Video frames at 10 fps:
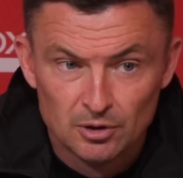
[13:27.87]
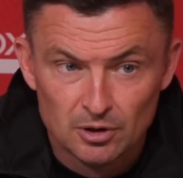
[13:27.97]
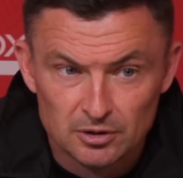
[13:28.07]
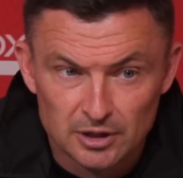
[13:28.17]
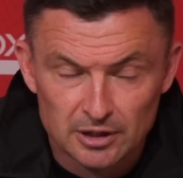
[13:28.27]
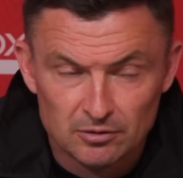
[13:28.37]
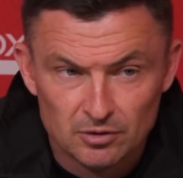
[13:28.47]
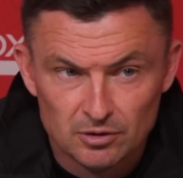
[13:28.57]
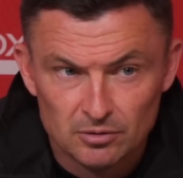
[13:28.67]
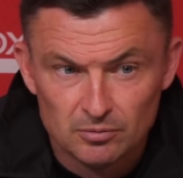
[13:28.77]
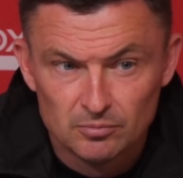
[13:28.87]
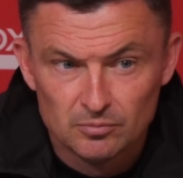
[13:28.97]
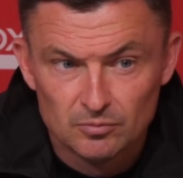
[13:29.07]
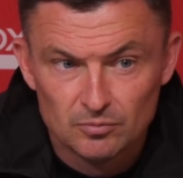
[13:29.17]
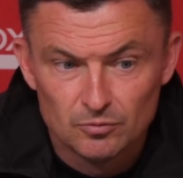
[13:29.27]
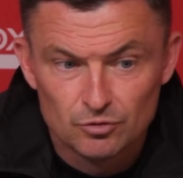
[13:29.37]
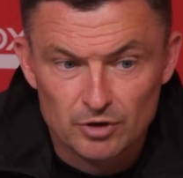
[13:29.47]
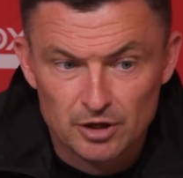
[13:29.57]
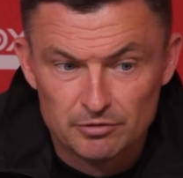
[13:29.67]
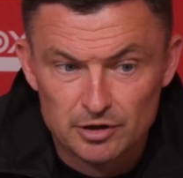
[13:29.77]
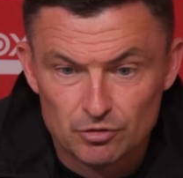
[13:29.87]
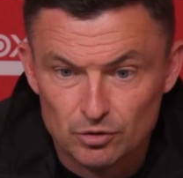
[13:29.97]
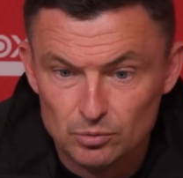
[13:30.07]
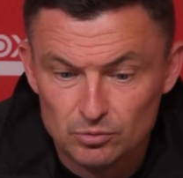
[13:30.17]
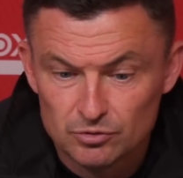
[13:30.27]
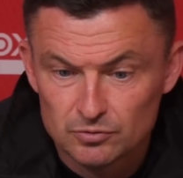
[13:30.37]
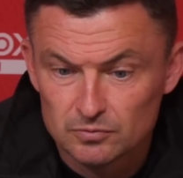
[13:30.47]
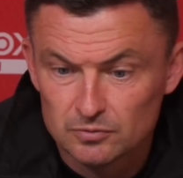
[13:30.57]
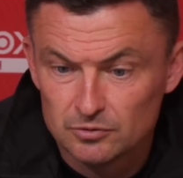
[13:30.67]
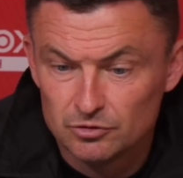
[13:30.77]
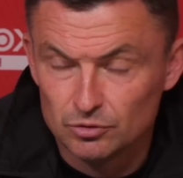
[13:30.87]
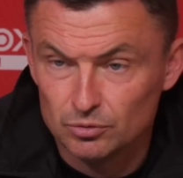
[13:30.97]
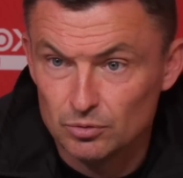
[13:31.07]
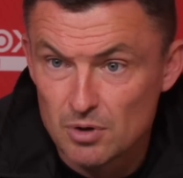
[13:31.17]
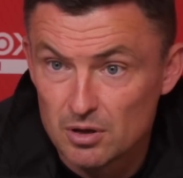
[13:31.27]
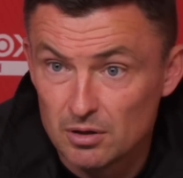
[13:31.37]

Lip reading: and then trying to recruit to,